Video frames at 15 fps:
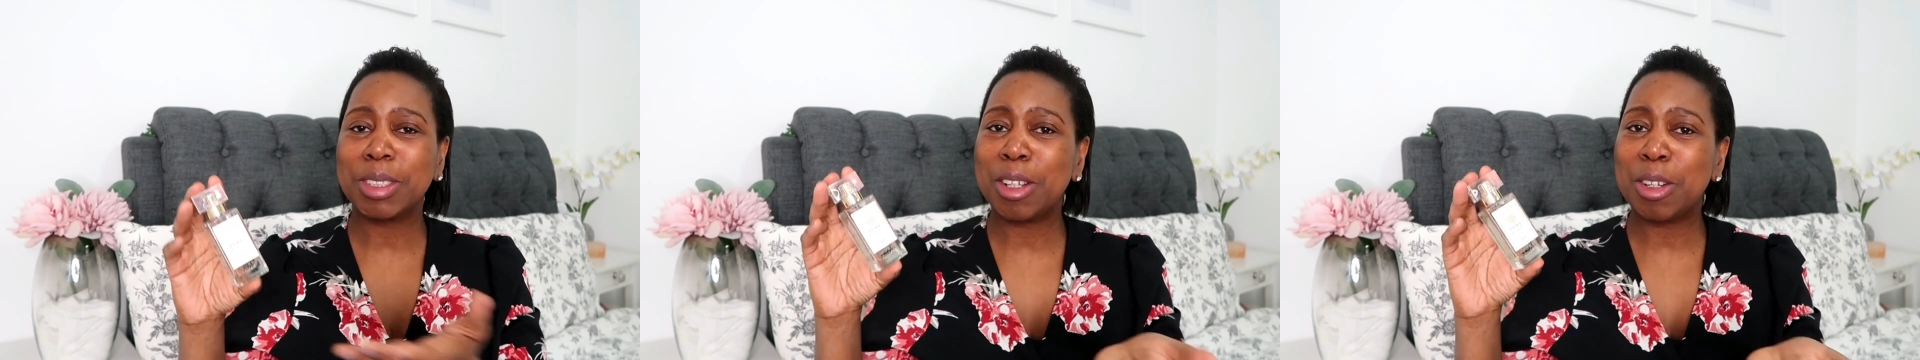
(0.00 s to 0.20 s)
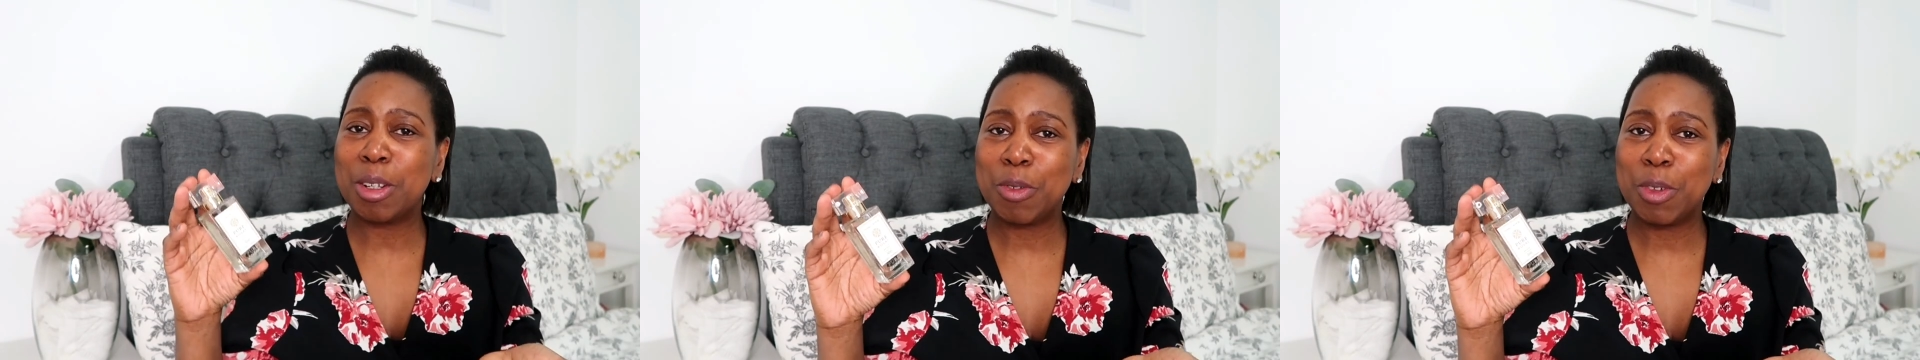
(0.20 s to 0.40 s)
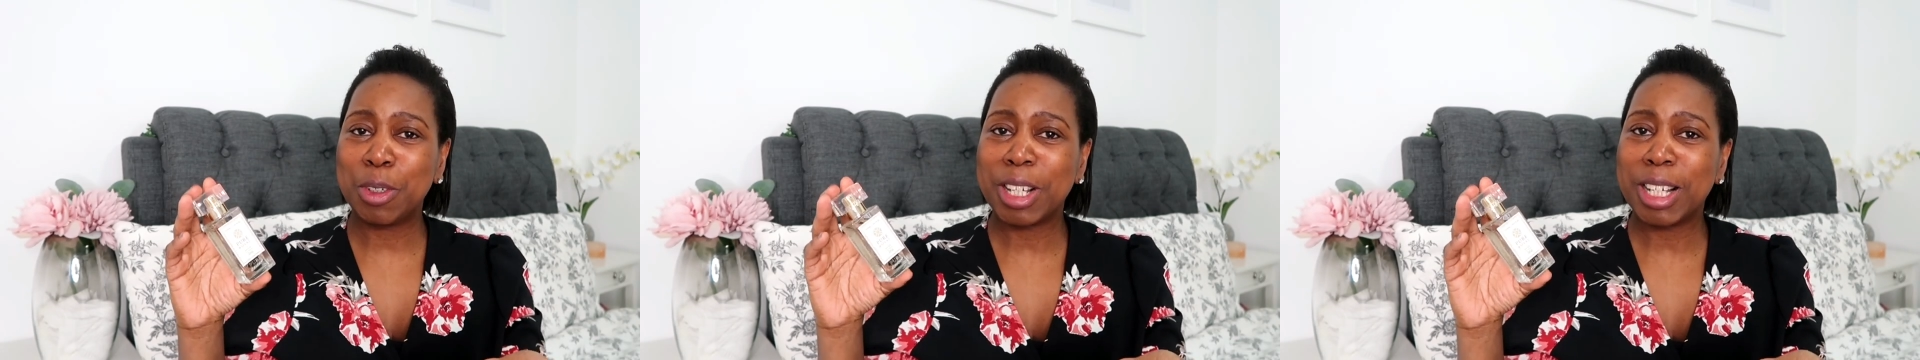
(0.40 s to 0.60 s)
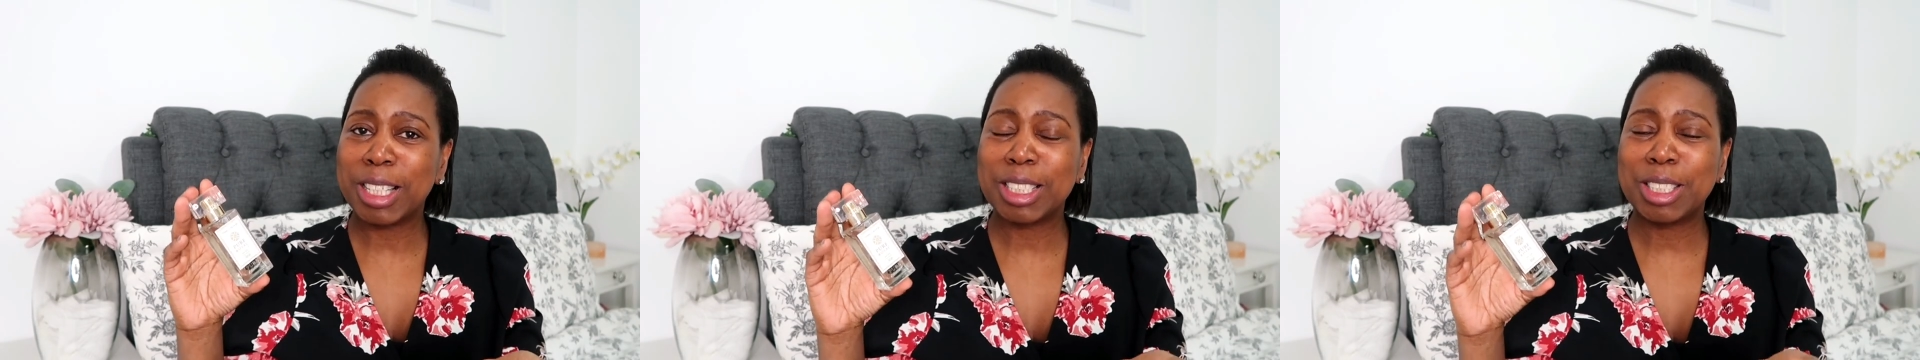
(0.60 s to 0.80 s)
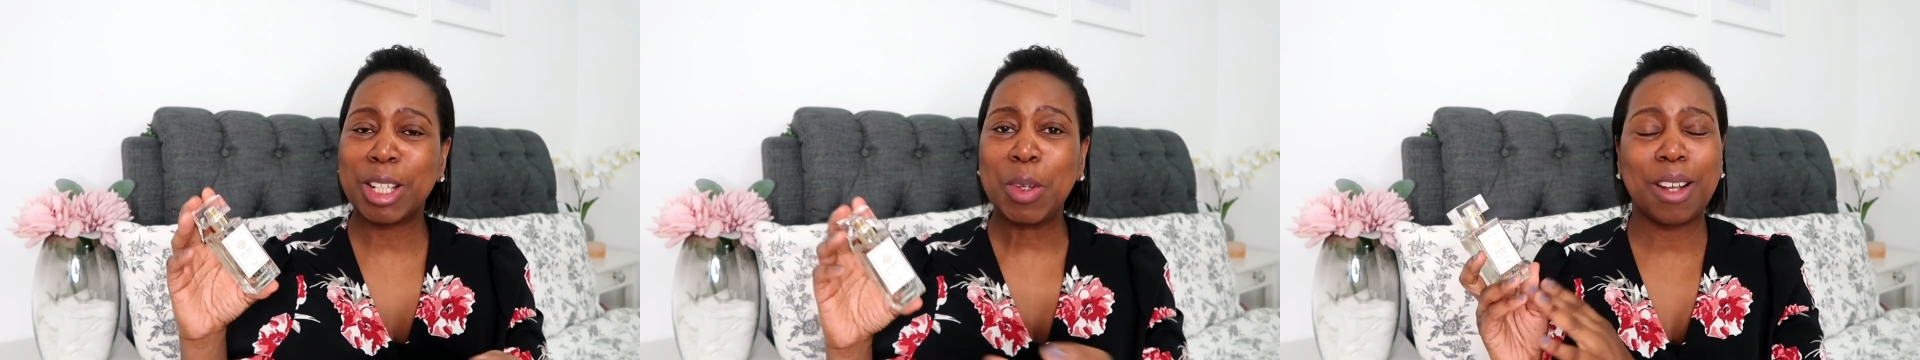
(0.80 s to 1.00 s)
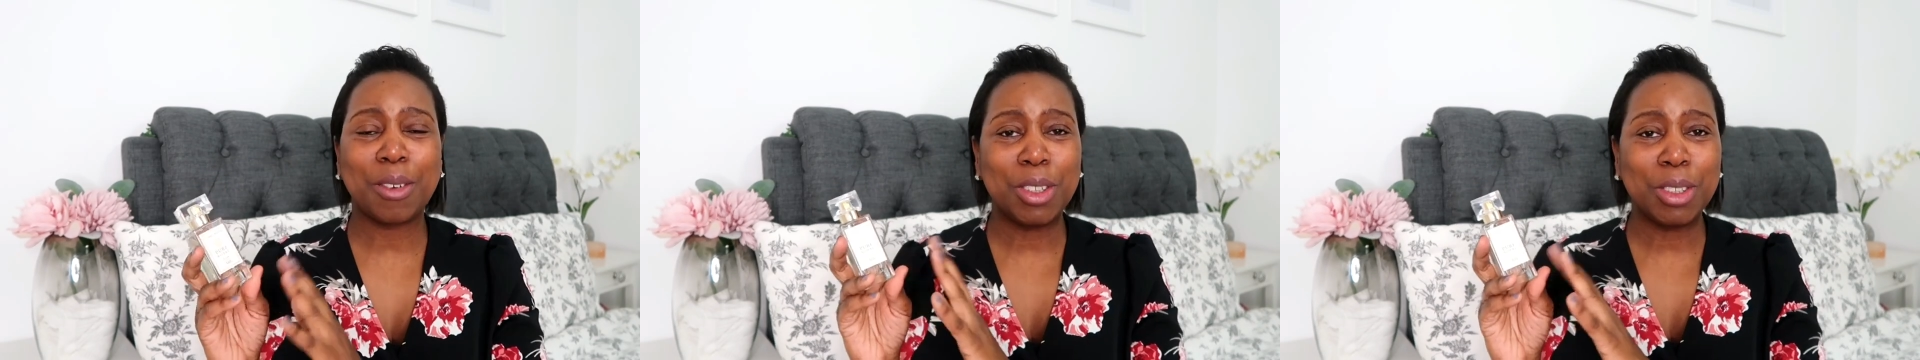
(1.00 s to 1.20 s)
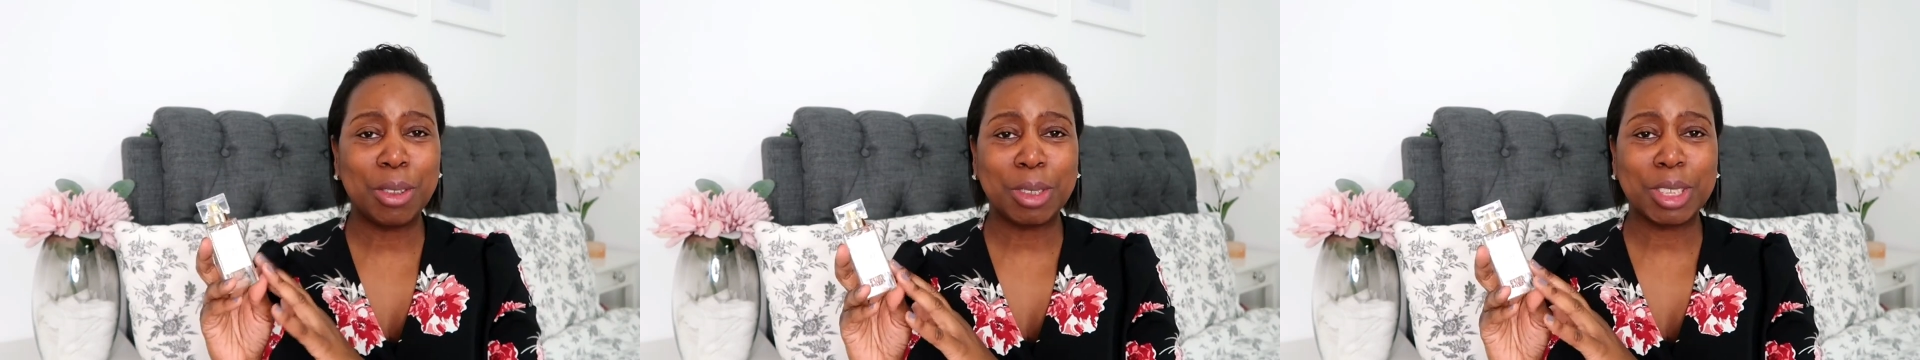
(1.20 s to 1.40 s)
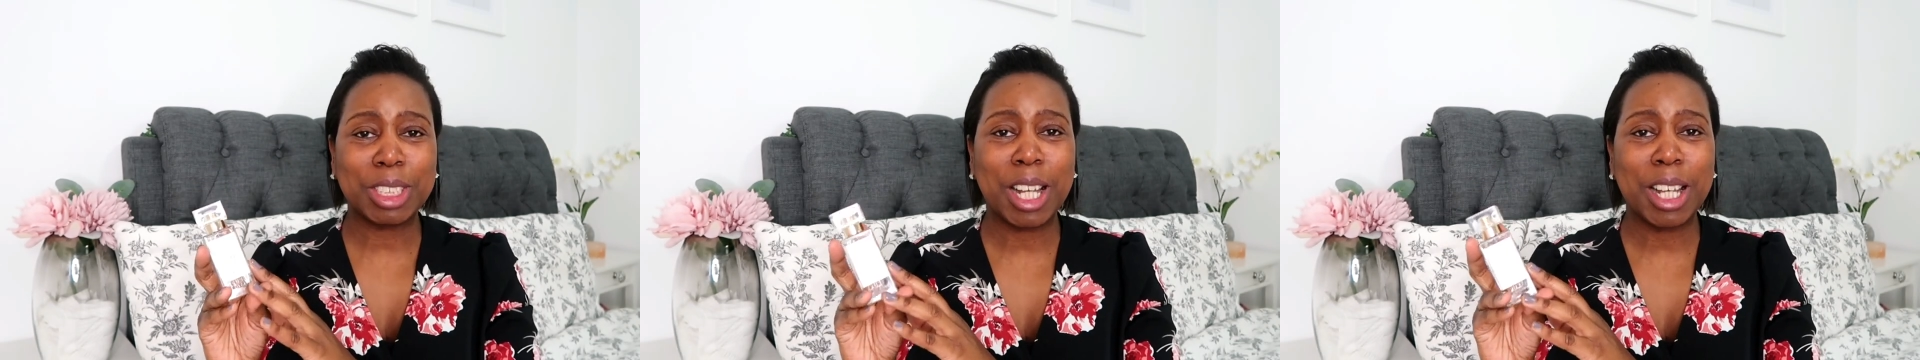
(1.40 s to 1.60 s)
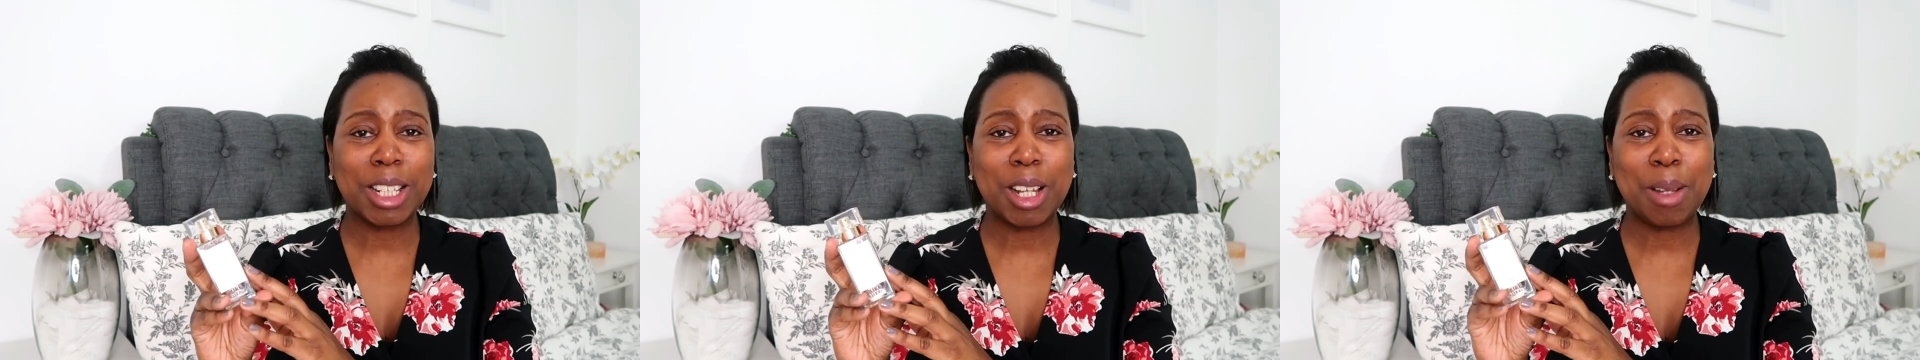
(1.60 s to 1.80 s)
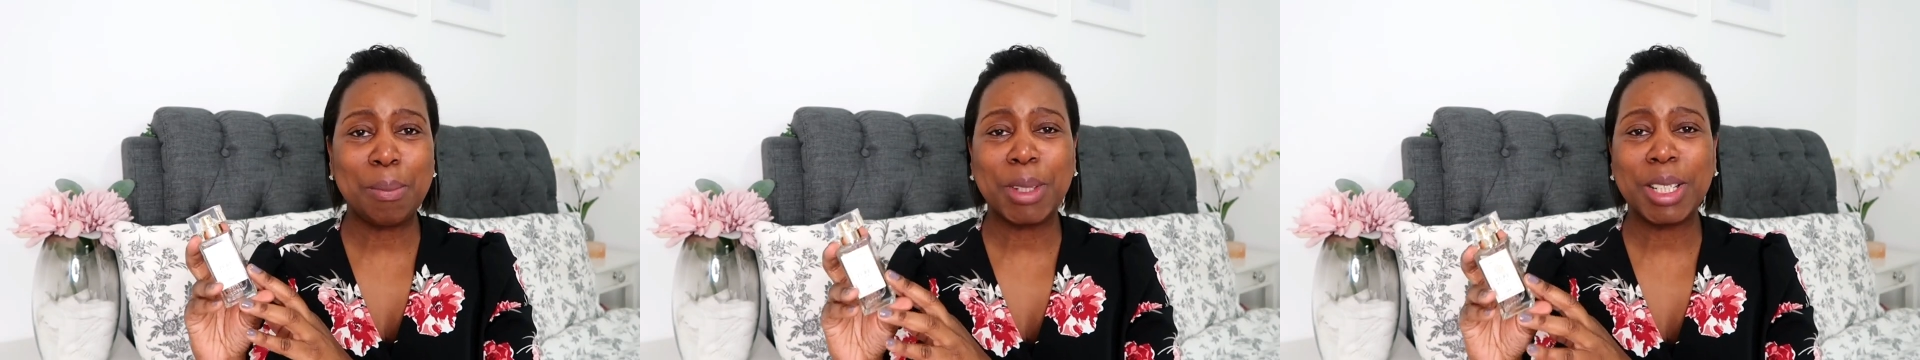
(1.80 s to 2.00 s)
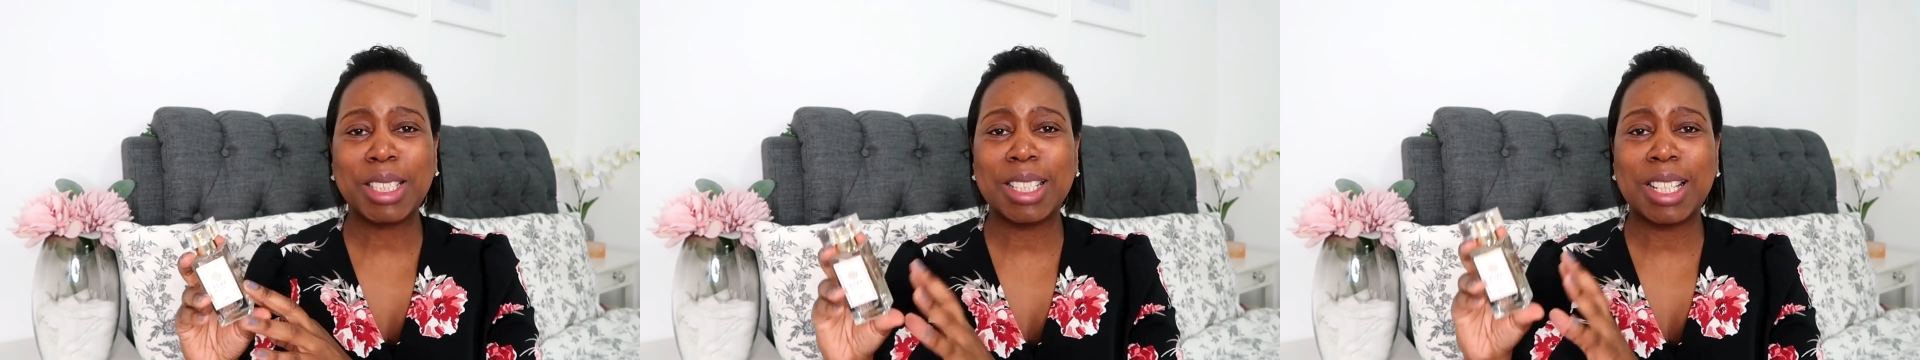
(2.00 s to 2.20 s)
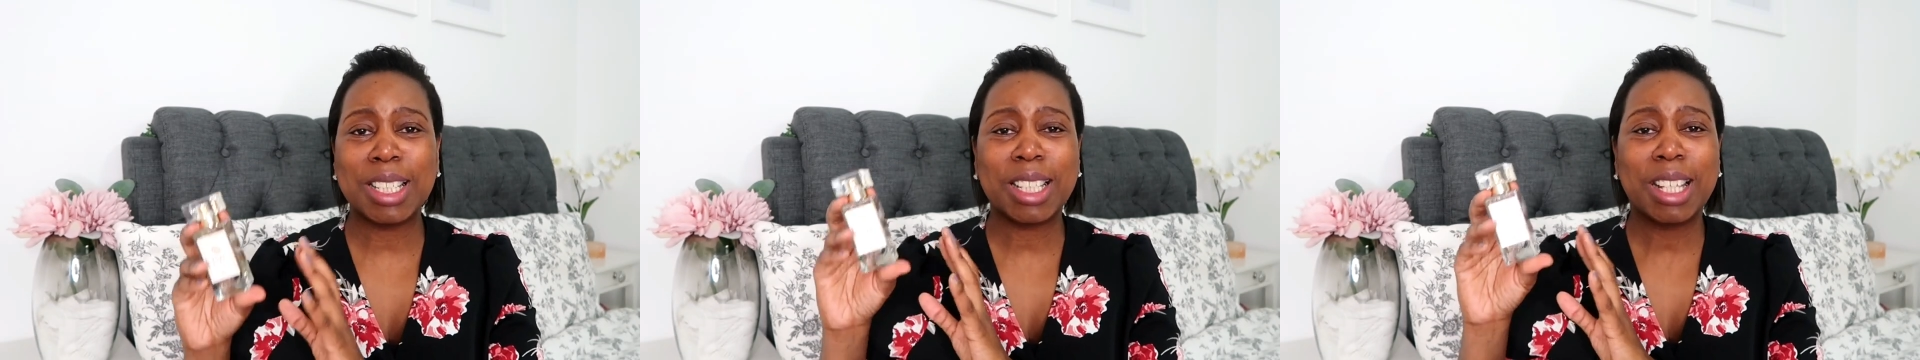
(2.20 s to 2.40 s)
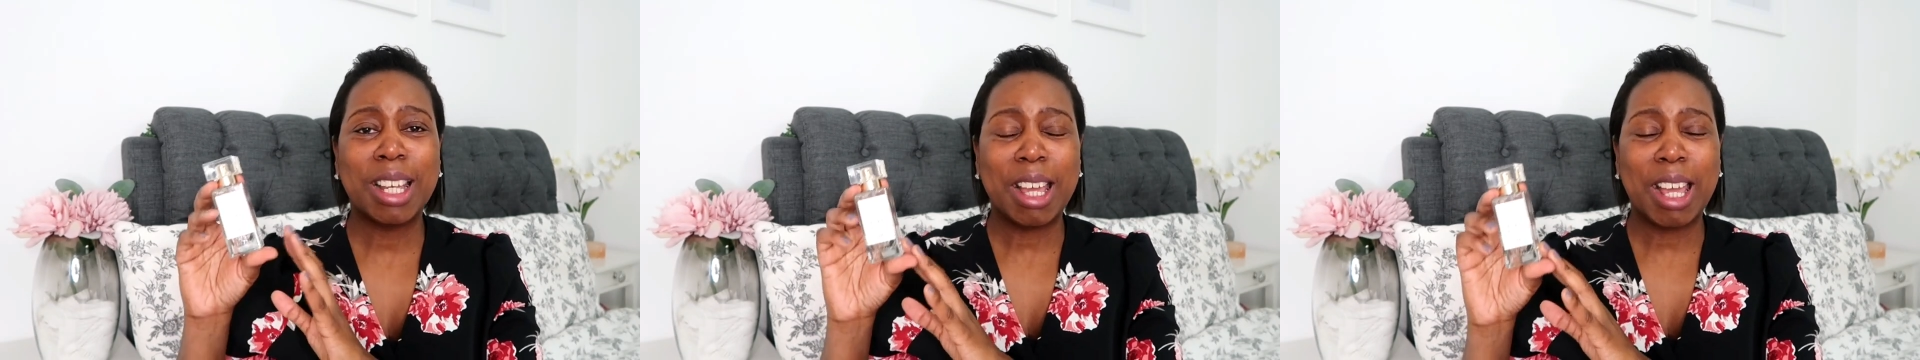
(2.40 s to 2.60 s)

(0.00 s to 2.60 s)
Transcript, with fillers: I don't know if you guys know, but a little sideline business,